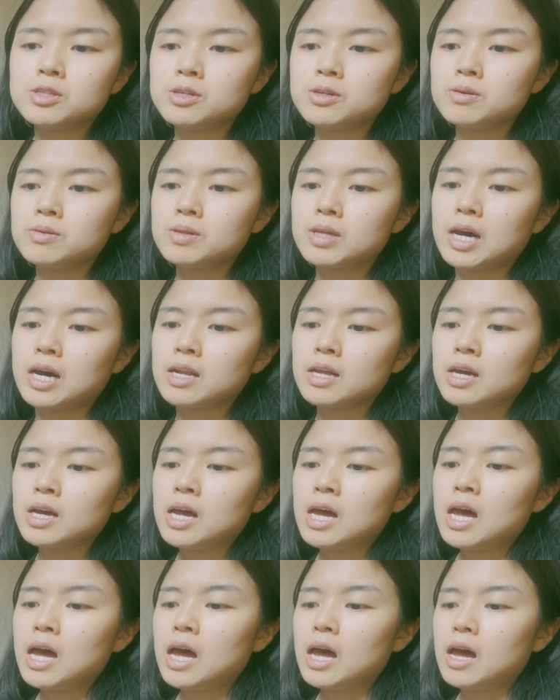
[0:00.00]
too, that
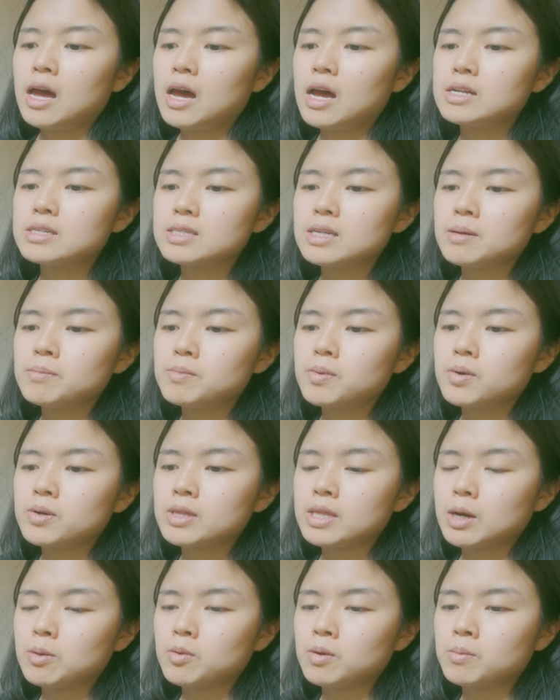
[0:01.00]
at some
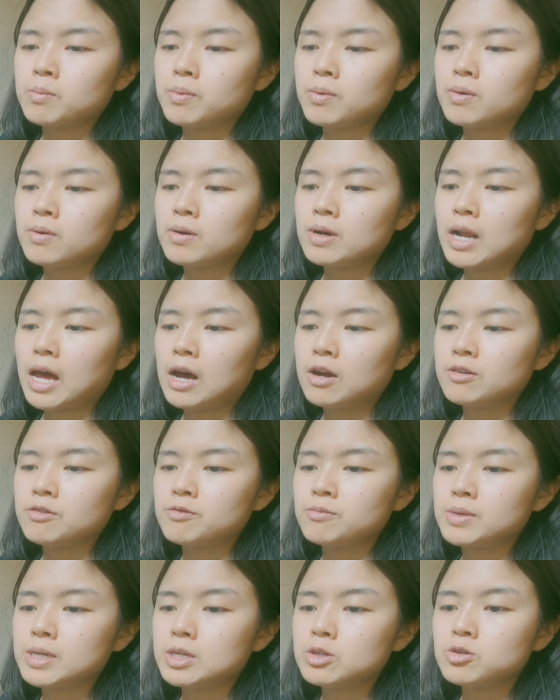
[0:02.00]
point that were born out
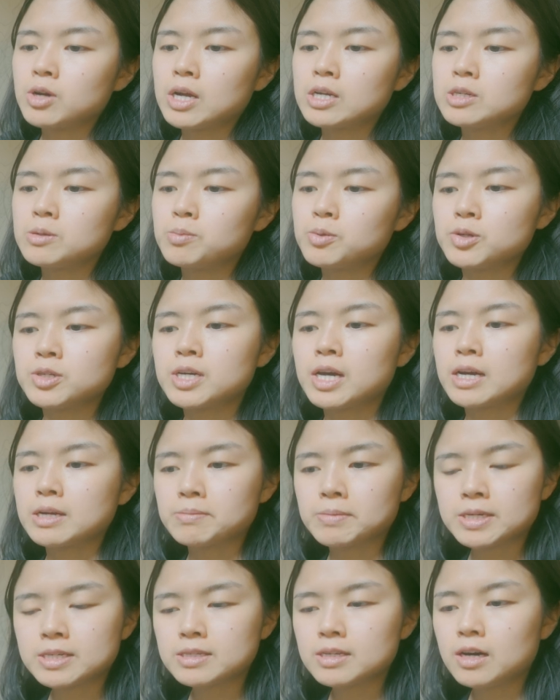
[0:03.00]
of me trying to
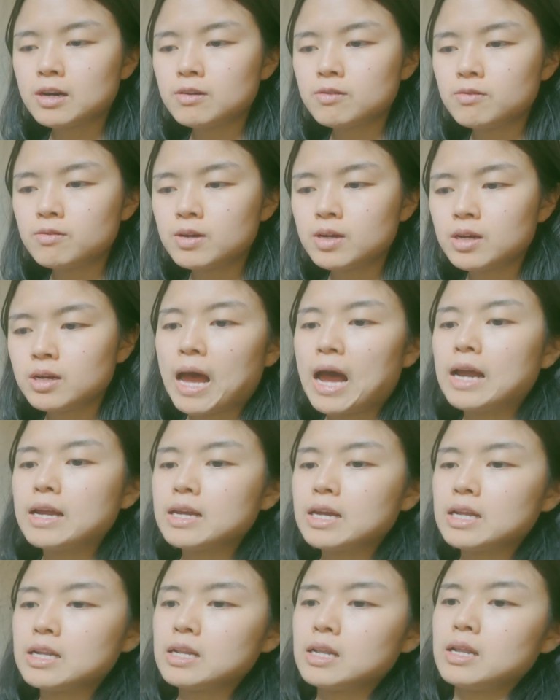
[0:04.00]
protect myself, I
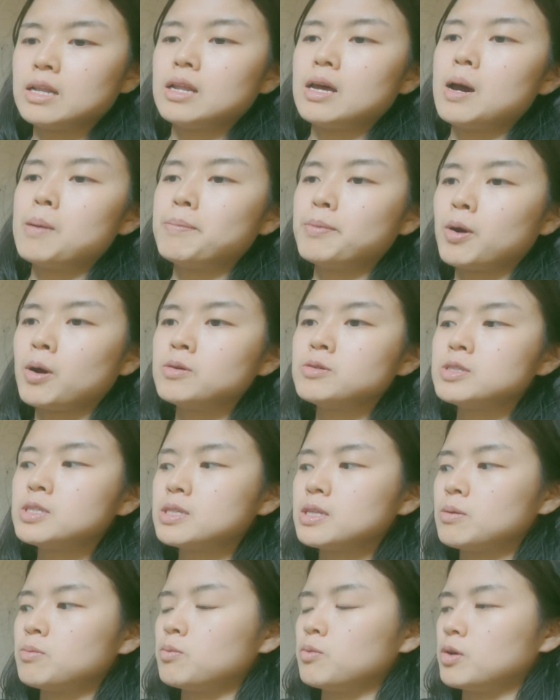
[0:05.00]
can
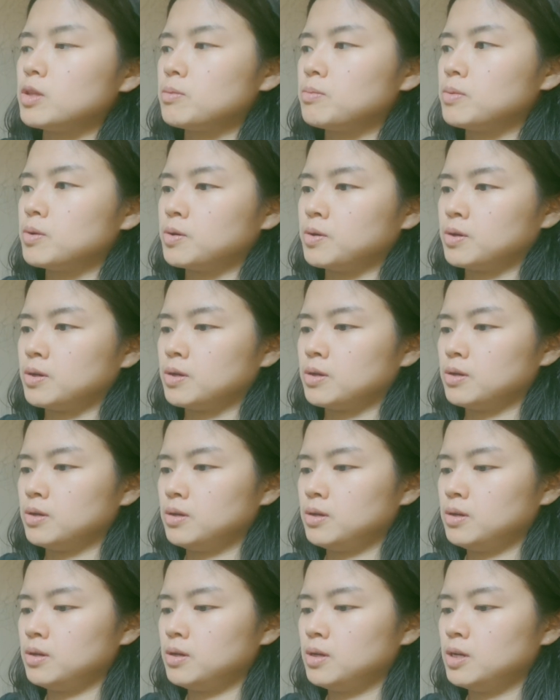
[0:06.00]
approach them with more
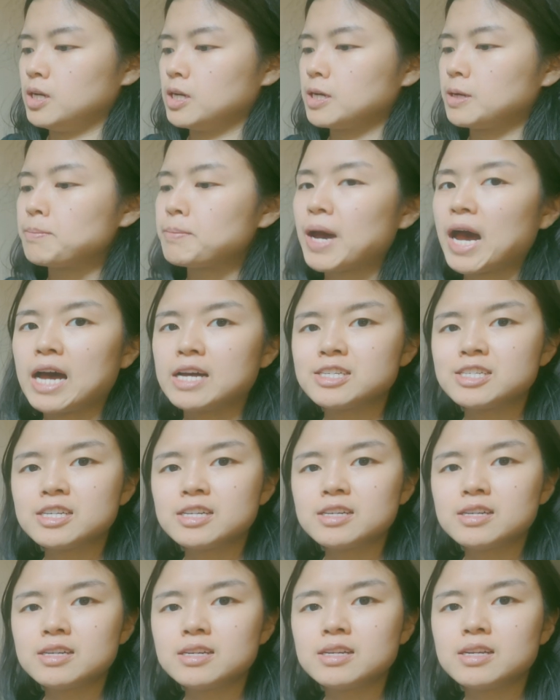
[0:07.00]

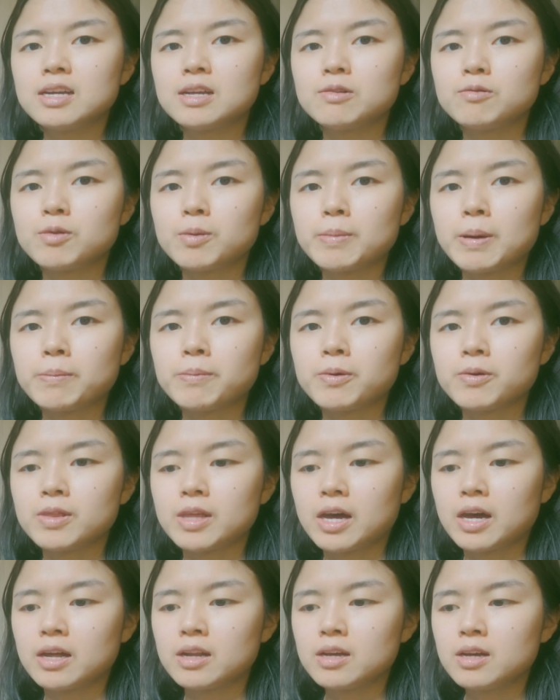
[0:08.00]
compassion and remember
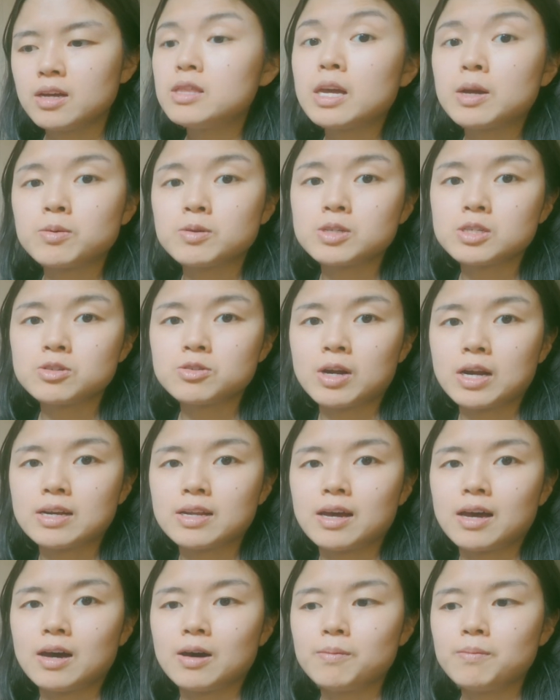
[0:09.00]
that they were just trying
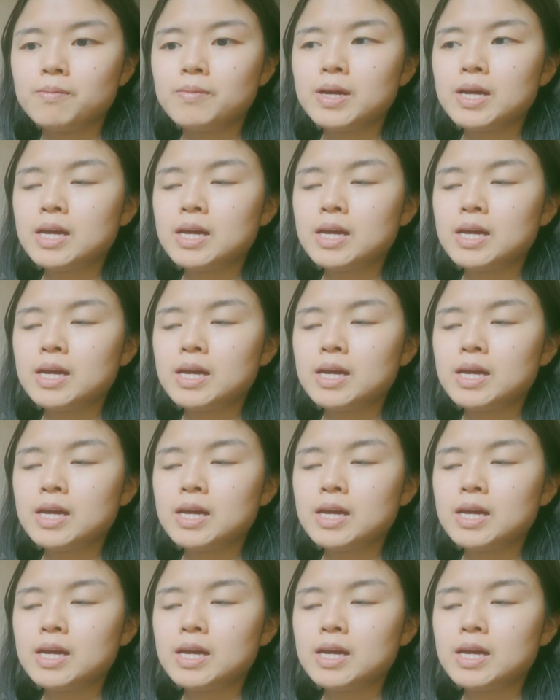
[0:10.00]
to help.